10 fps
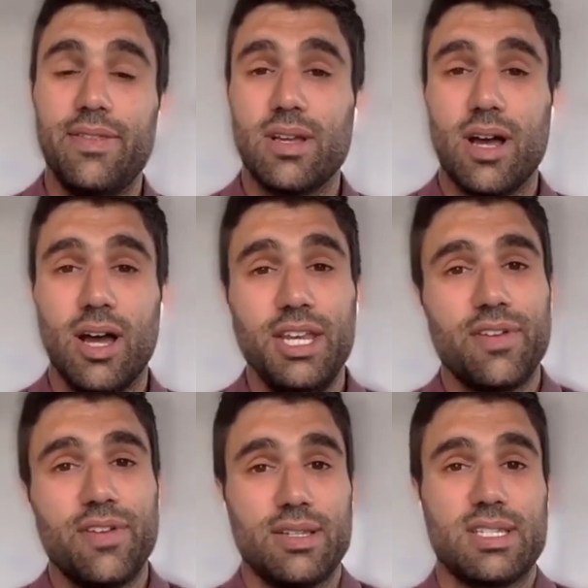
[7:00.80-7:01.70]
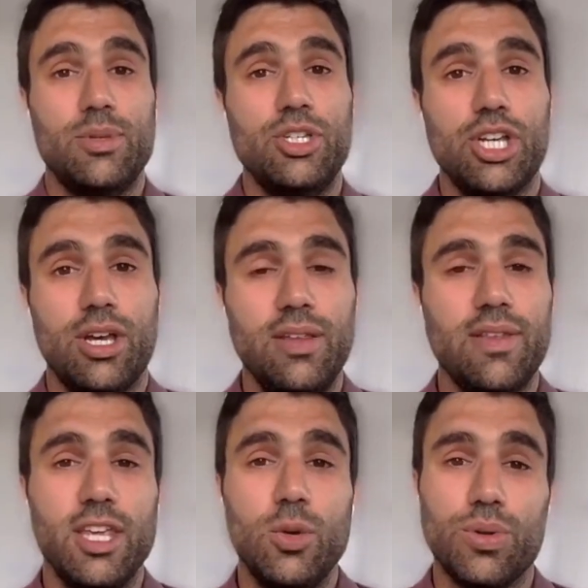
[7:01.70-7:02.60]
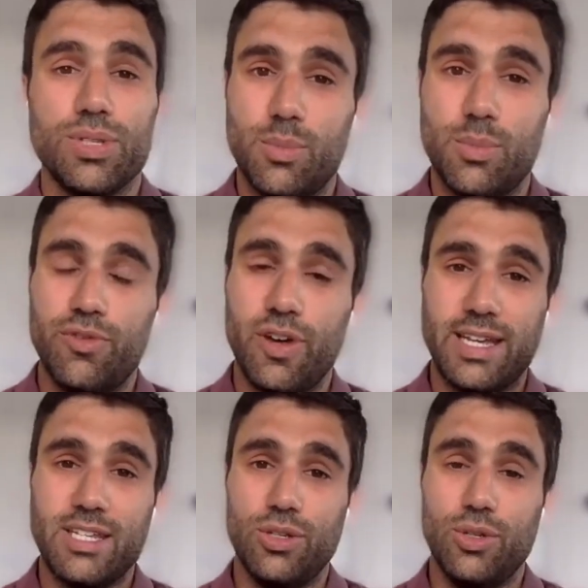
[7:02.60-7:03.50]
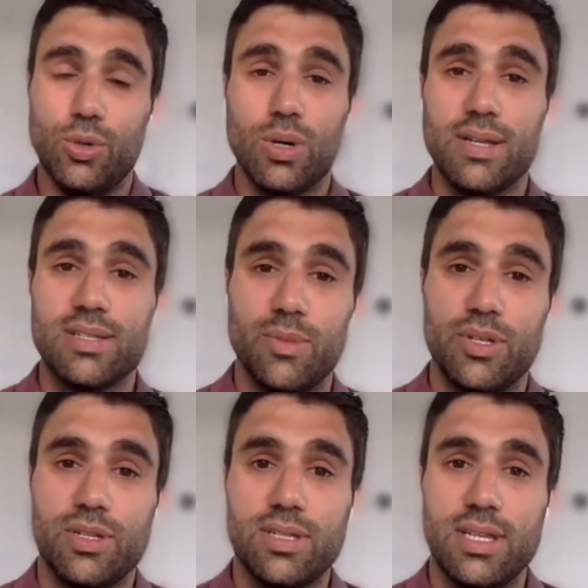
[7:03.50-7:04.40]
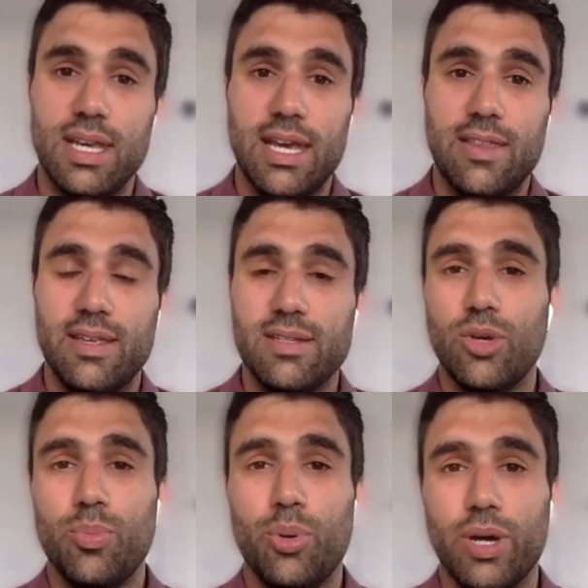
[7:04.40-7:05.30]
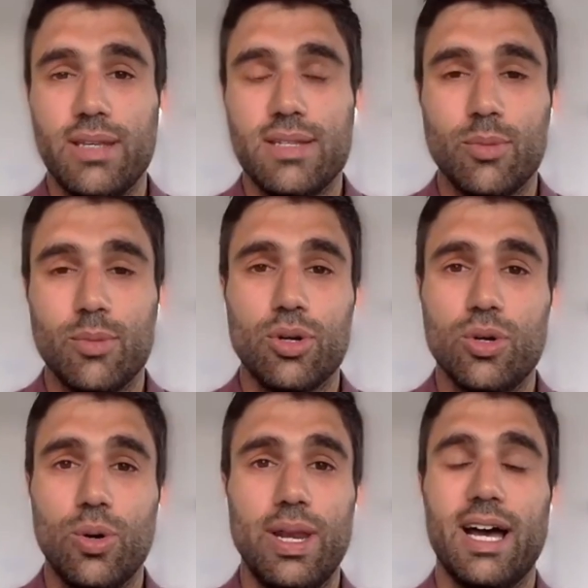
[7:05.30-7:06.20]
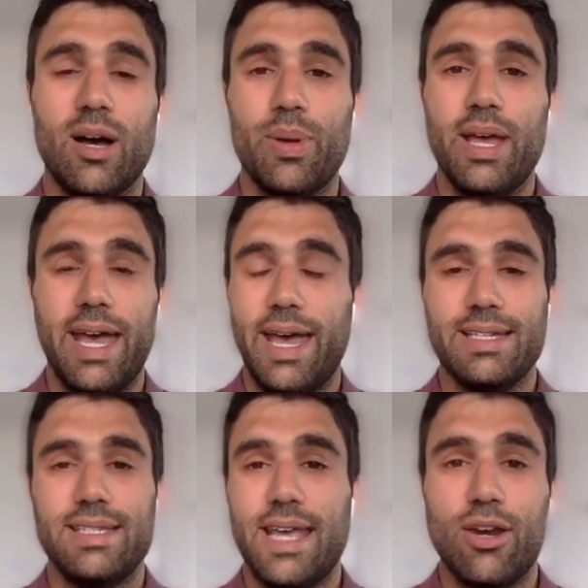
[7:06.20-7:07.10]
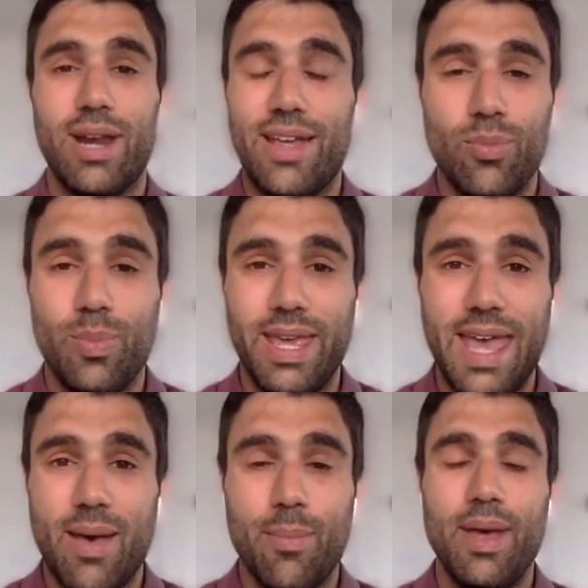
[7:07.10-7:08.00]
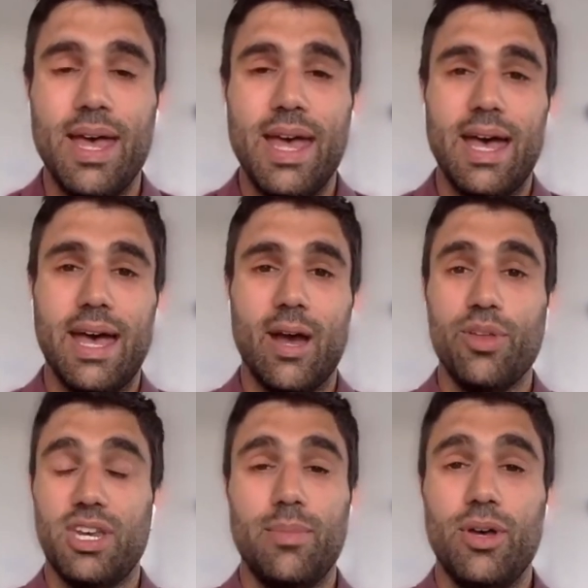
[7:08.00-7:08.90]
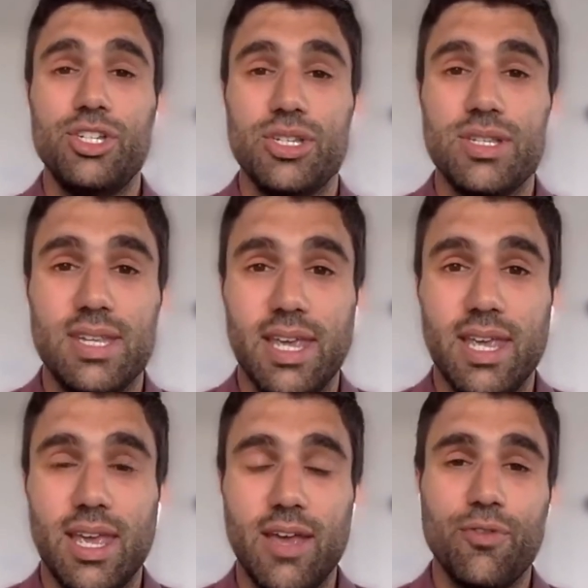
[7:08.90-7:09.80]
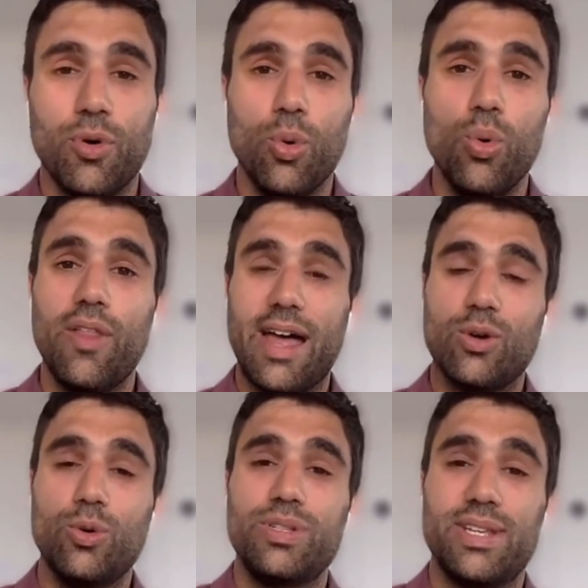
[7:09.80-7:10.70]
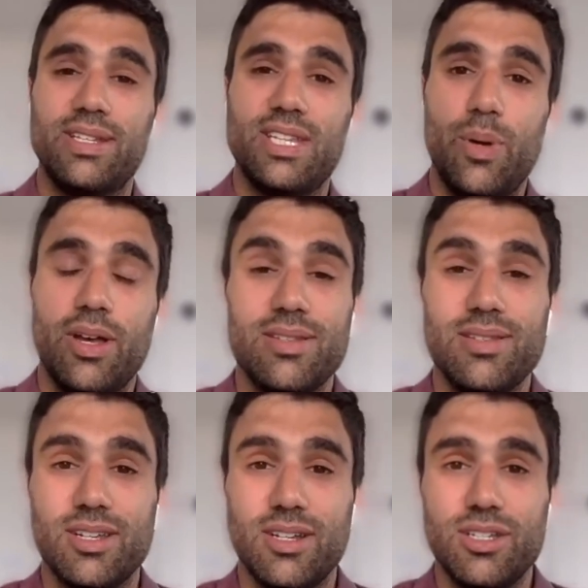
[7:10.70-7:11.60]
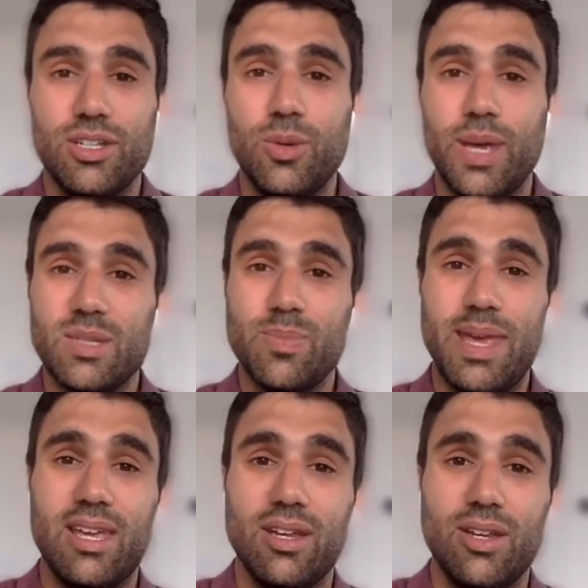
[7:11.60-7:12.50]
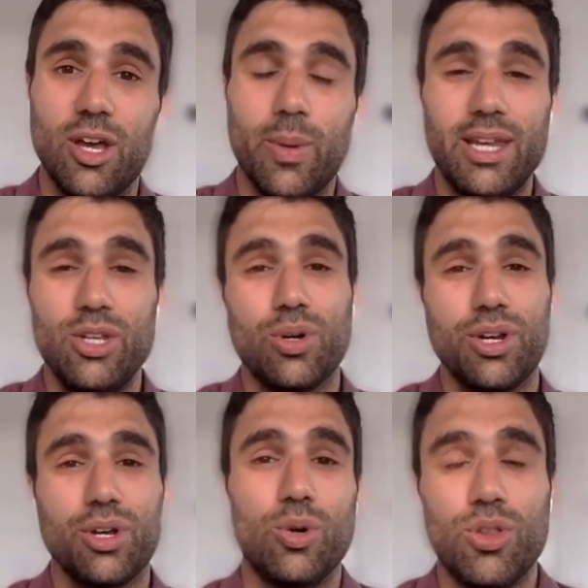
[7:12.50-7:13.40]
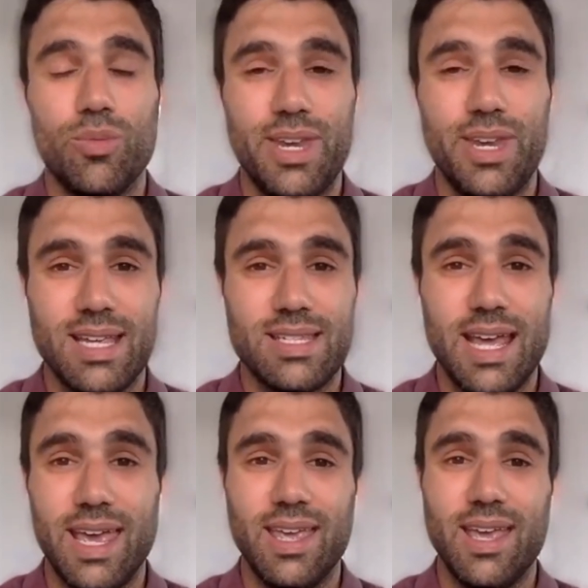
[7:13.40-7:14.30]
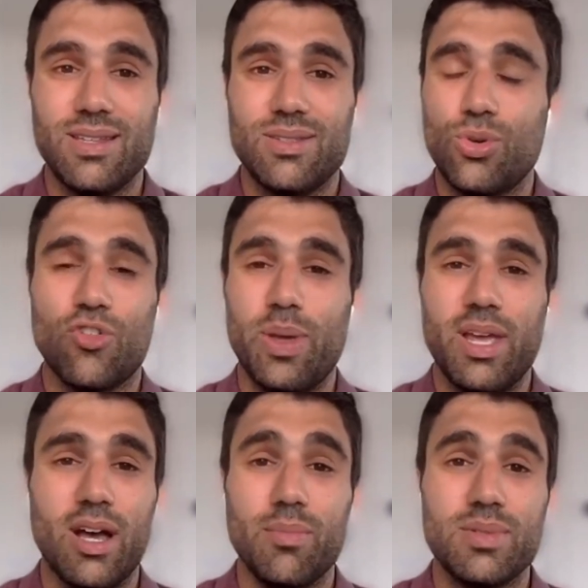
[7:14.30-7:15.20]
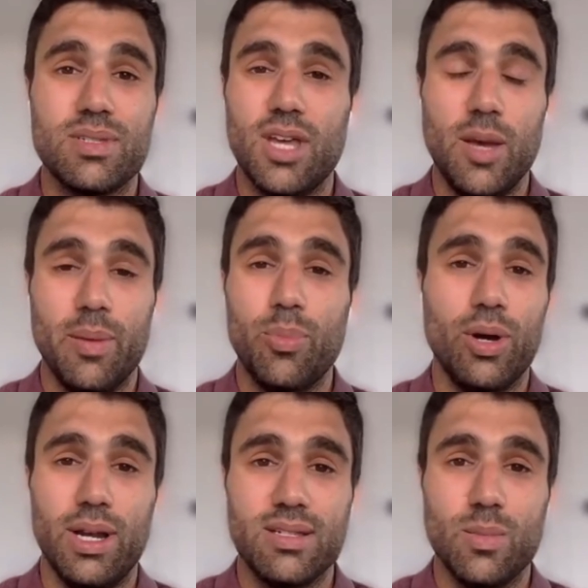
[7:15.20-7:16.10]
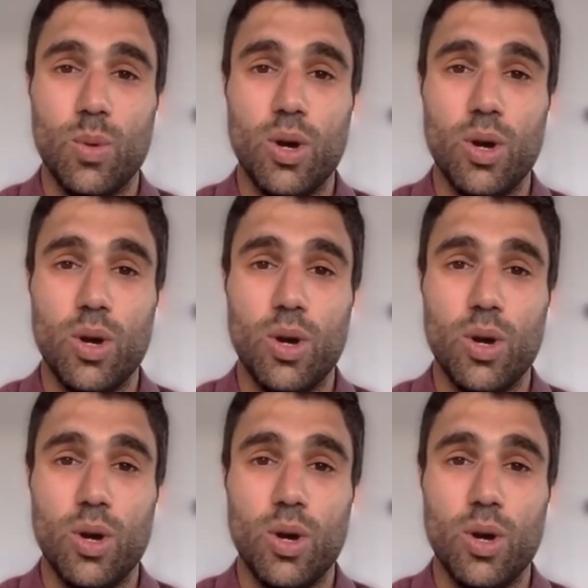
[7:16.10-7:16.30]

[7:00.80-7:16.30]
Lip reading: and the kind of customer journey that you want to provide to your customers. There's no point someone calling up at 10 or 11 p.m. With an emergency if all that call center person's going to do is make a note and you're going to call them the next day. It sort of becomes a bit pointless and